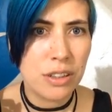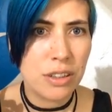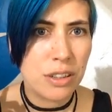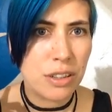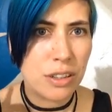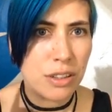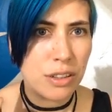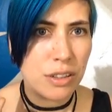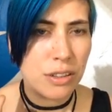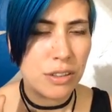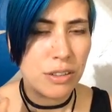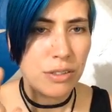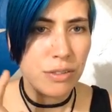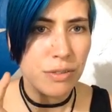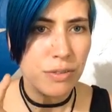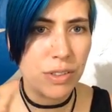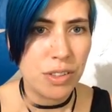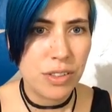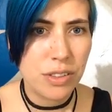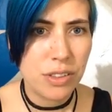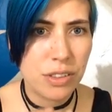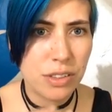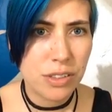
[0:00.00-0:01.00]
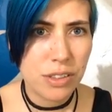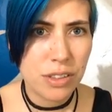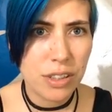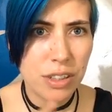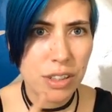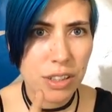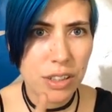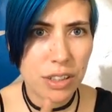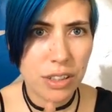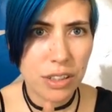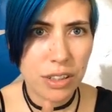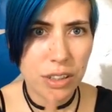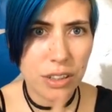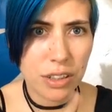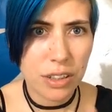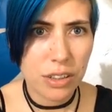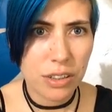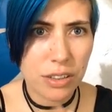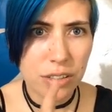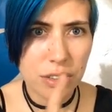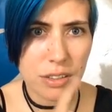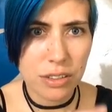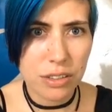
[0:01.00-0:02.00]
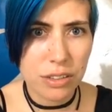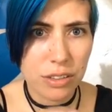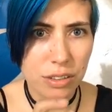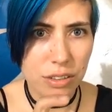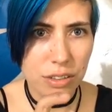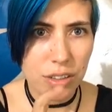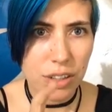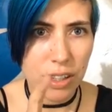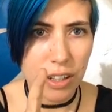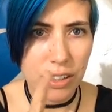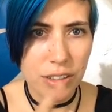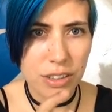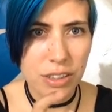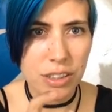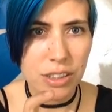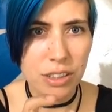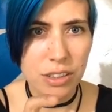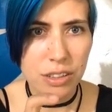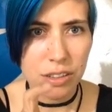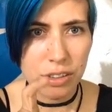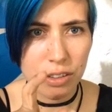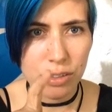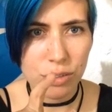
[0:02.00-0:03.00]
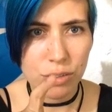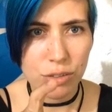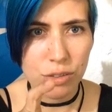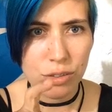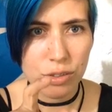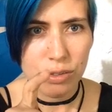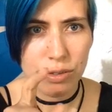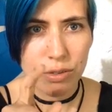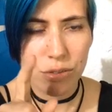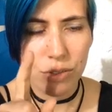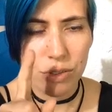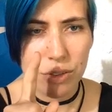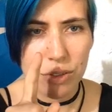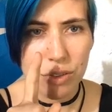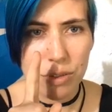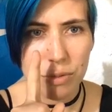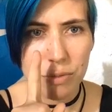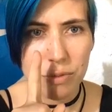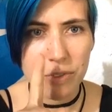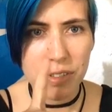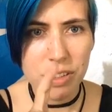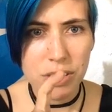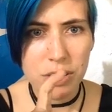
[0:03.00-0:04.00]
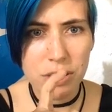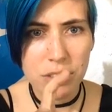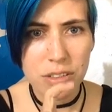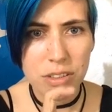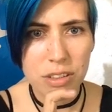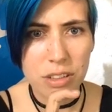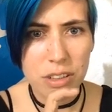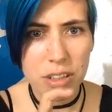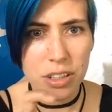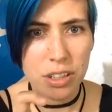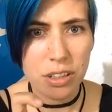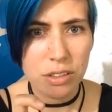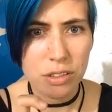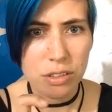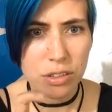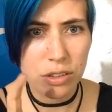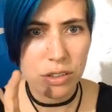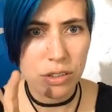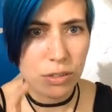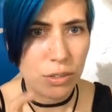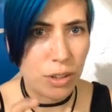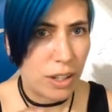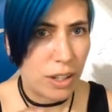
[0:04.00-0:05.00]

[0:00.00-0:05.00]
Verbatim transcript: the VCC, uh, the LED that goes to VCC and to